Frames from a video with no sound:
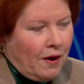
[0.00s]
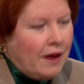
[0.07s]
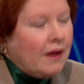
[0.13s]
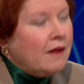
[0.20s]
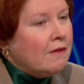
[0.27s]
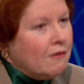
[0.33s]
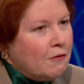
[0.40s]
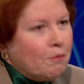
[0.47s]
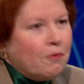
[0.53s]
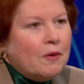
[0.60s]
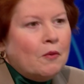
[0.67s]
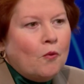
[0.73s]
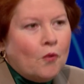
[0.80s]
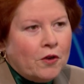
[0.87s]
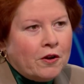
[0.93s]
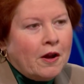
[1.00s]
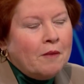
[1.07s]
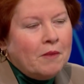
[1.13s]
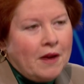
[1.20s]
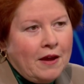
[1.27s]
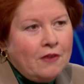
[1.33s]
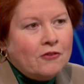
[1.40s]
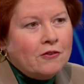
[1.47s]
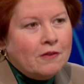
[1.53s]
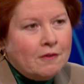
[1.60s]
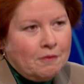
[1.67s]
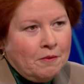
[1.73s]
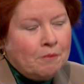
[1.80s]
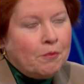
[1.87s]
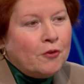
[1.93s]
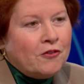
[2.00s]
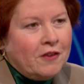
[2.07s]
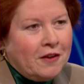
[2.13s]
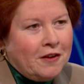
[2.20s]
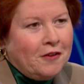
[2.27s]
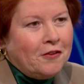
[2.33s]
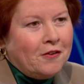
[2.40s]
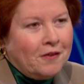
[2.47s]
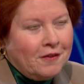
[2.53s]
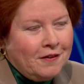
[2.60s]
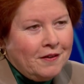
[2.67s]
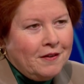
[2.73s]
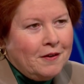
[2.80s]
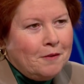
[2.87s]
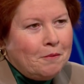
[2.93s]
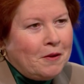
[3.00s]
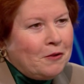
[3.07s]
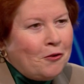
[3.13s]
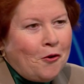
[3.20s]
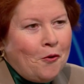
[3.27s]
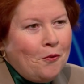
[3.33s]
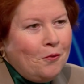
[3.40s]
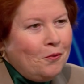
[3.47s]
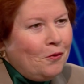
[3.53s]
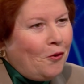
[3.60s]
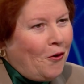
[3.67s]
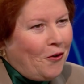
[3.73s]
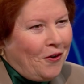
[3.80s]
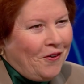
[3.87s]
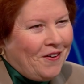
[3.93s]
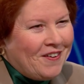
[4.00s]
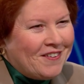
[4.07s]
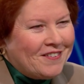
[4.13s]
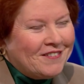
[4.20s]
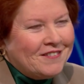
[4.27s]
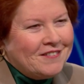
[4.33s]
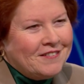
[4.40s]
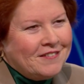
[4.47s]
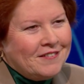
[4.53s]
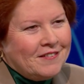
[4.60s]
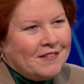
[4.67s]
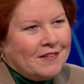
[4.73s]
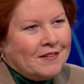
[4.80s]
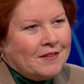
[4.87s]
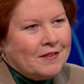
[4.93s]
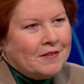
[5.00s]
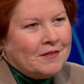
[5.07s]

right, in Supreme Court nominations even, in particular, yeah. but no longer. When,